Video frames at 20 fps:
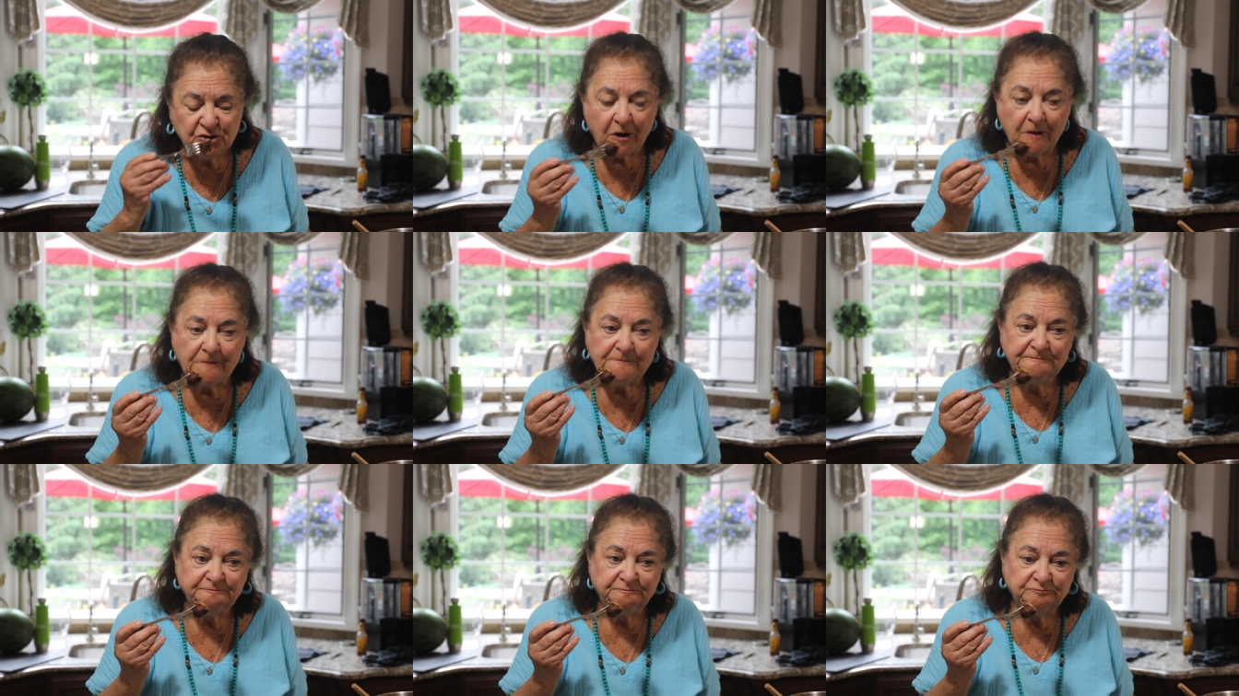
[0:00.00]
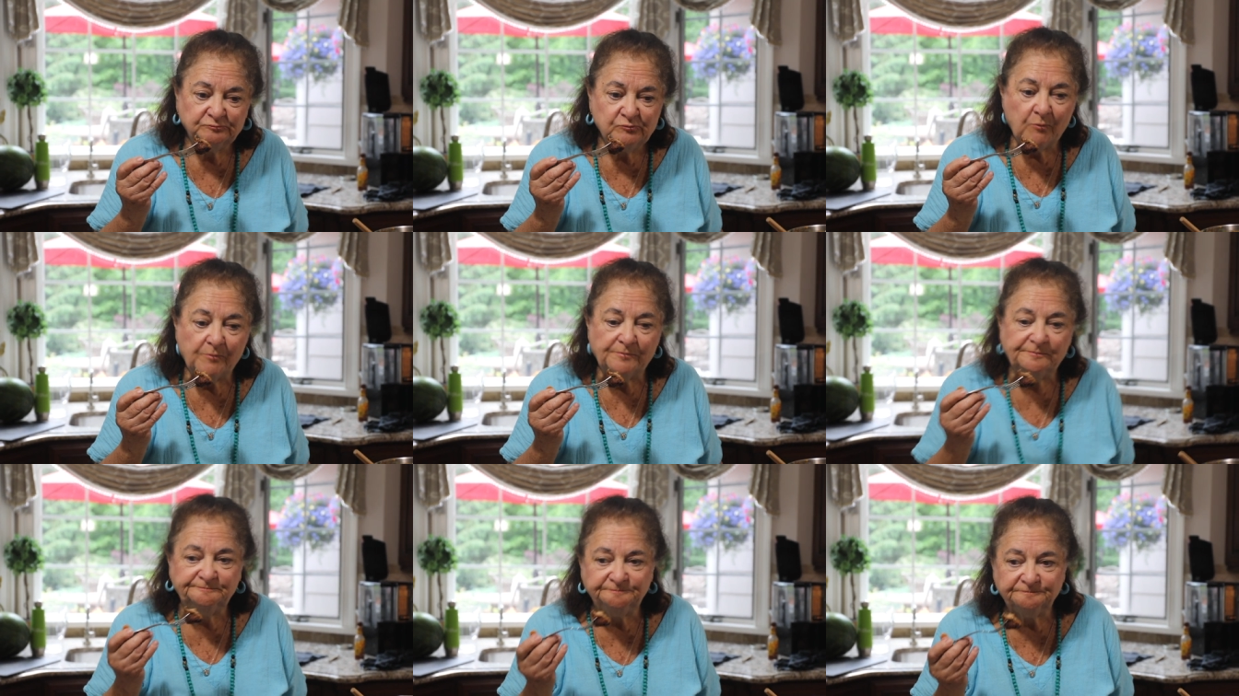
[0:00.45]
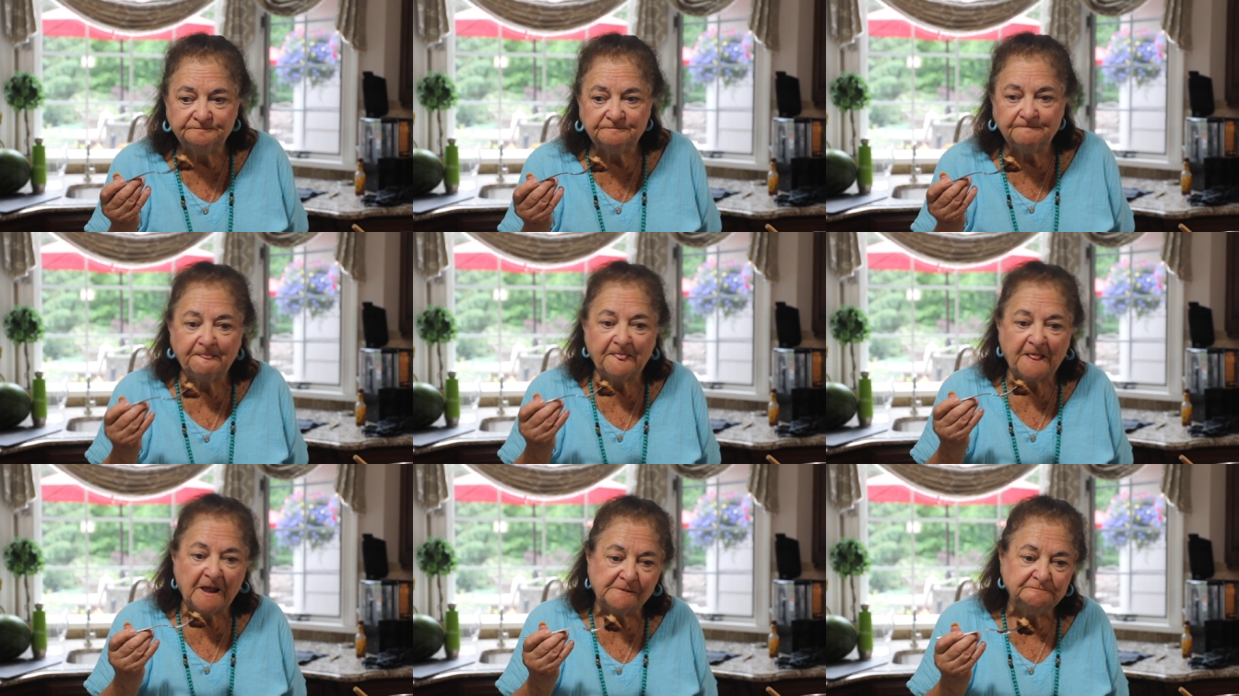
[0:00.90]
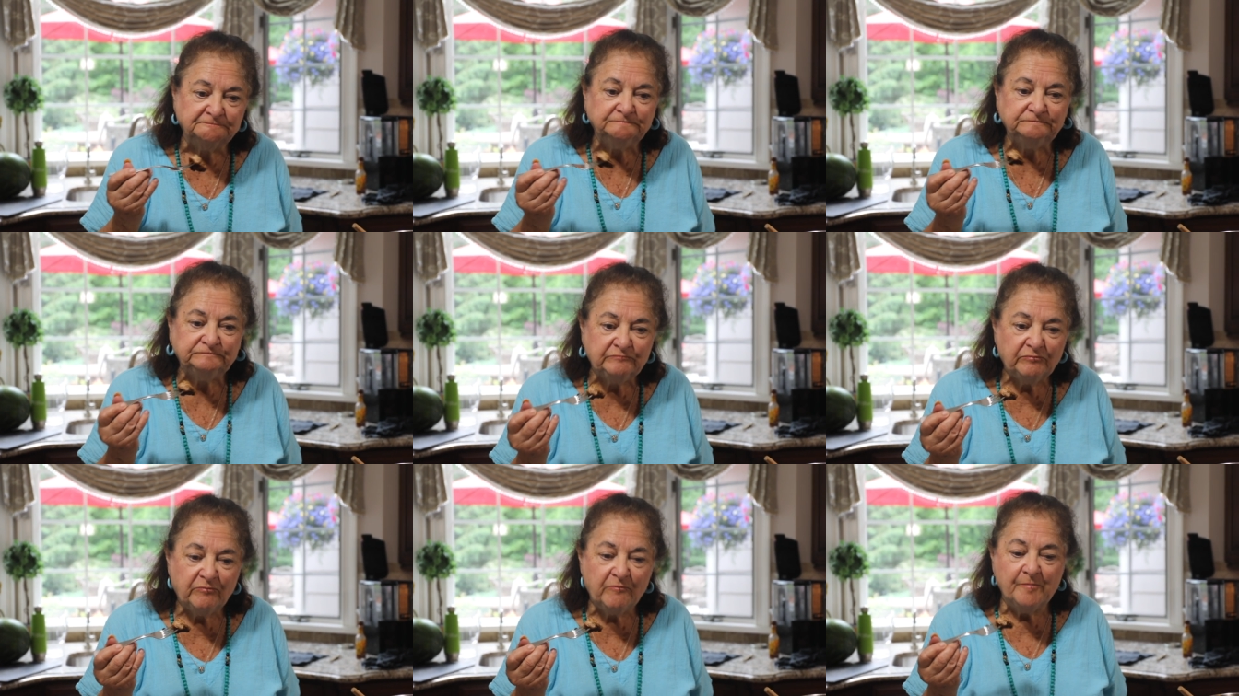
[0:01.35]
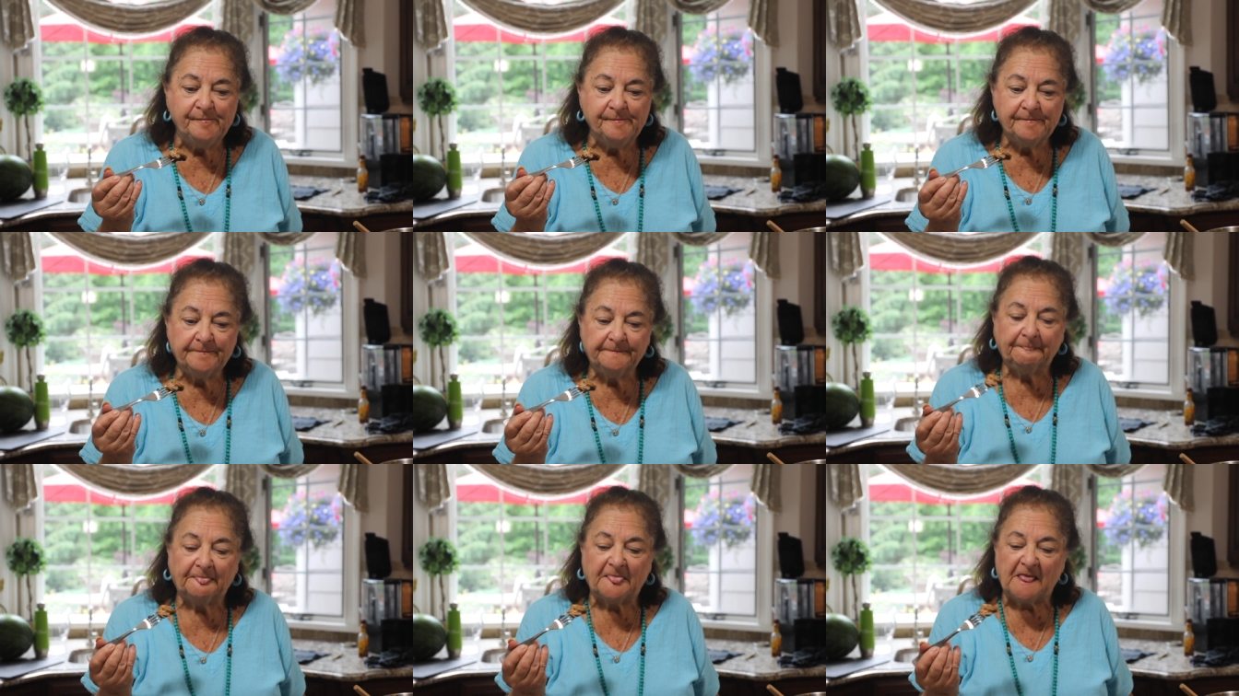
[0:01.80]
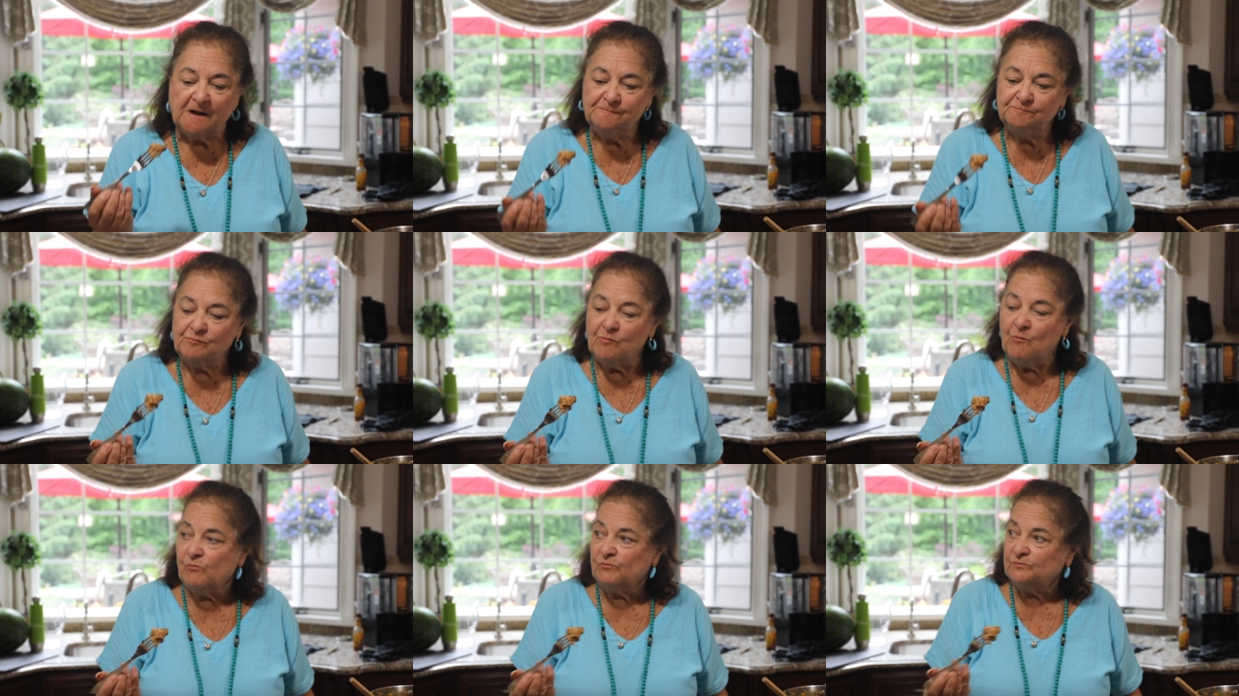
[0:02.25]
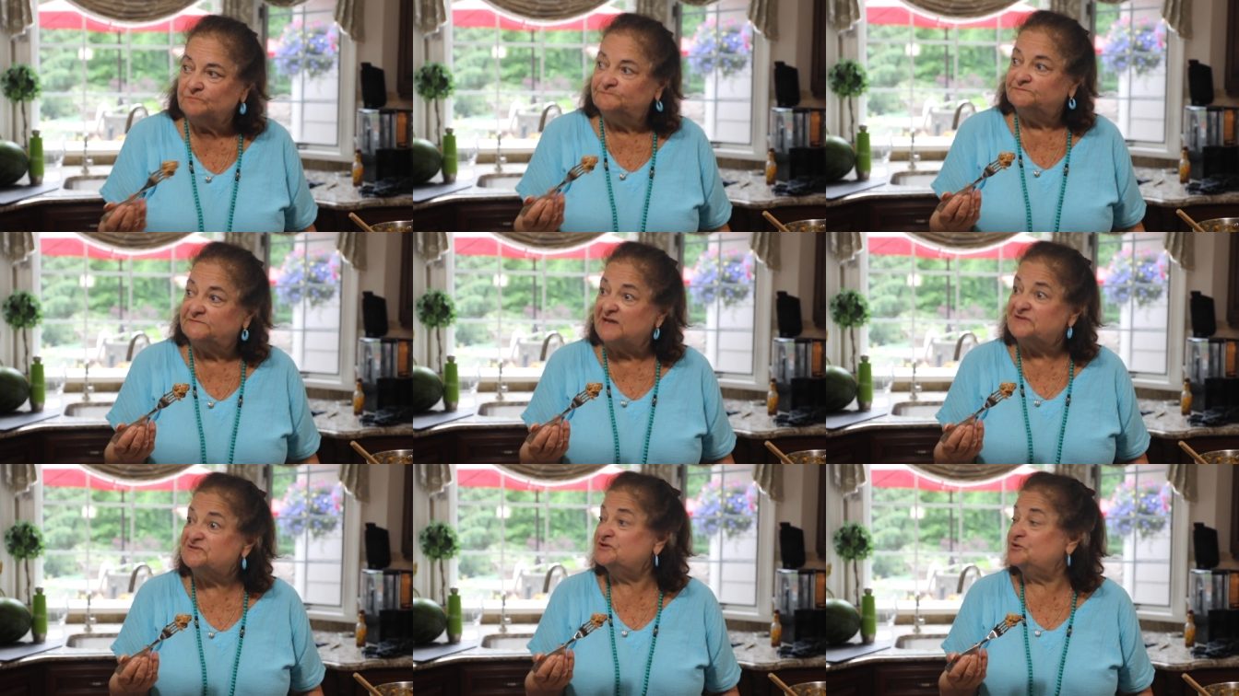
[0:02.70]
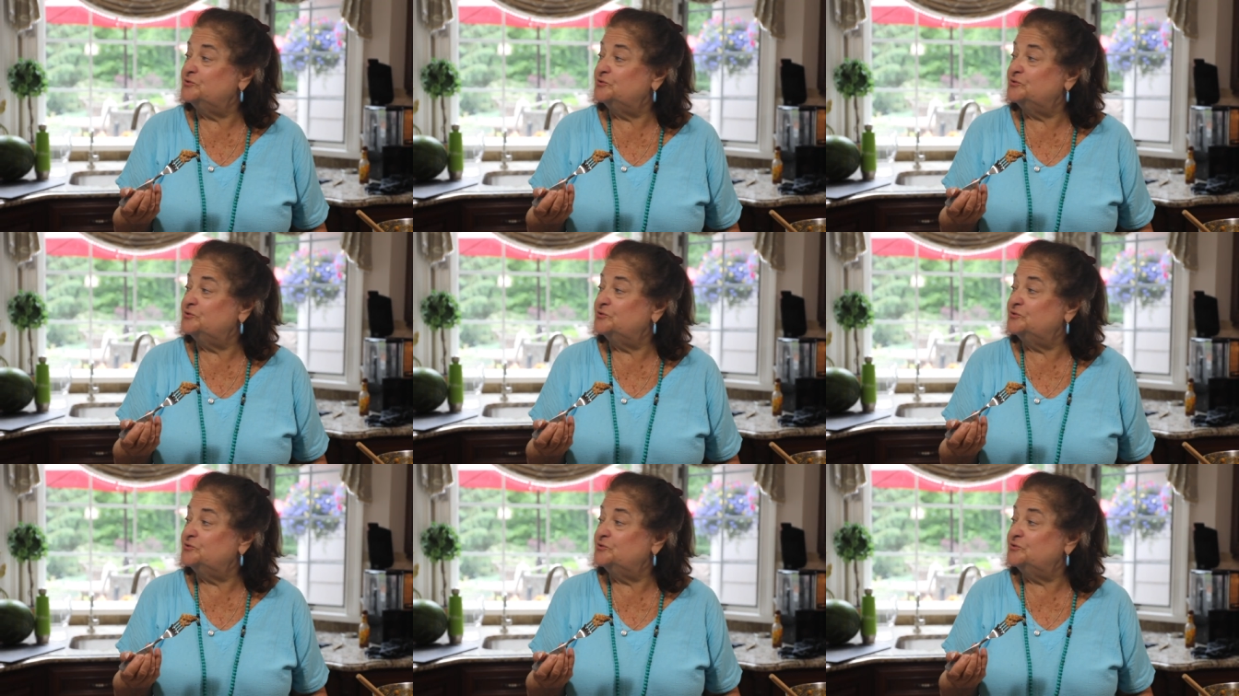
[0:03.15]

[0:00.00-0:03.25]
Yeah, I didn't roll them with my hands. I used the spoon. That's a